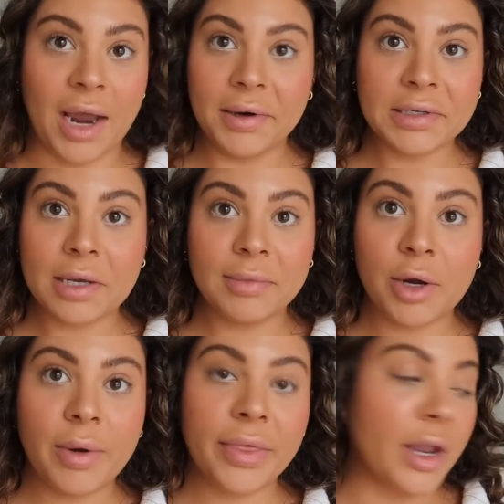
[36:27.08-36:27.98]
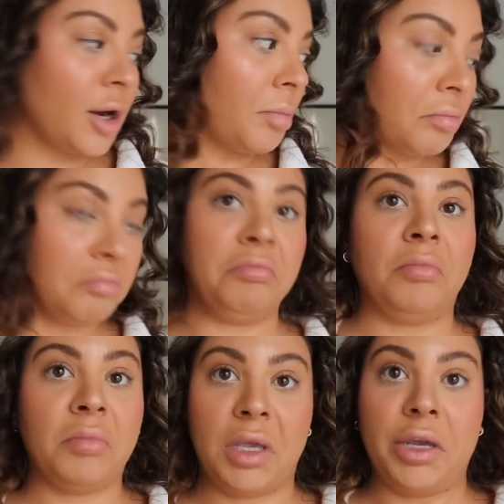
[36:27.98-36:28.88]
I didn't tell him to go in there.
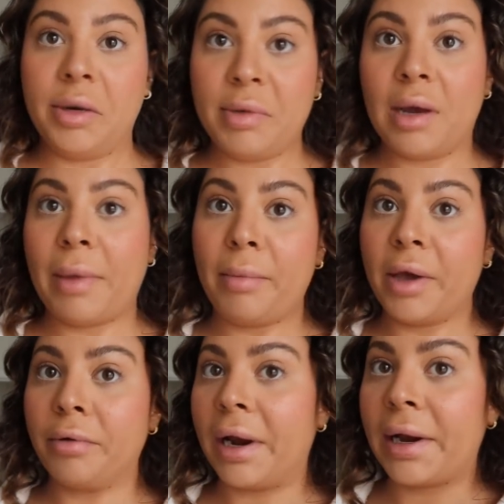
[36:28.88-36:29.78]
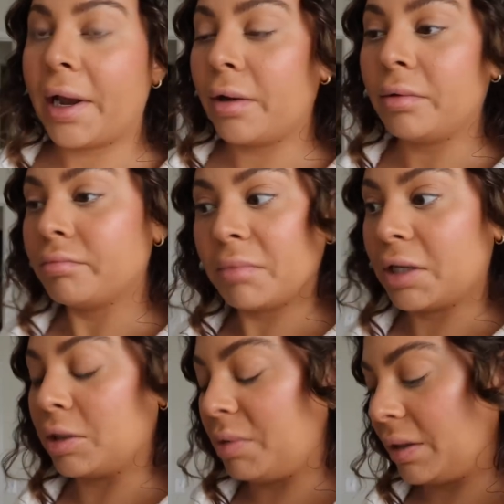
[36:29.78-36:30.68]
He could be on my bed right now.
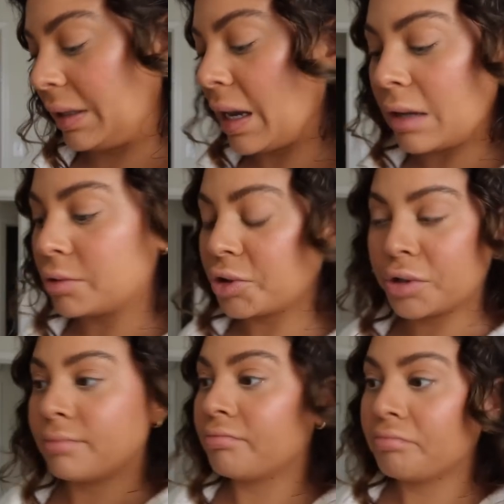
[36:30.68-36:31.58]
He could be on the couch.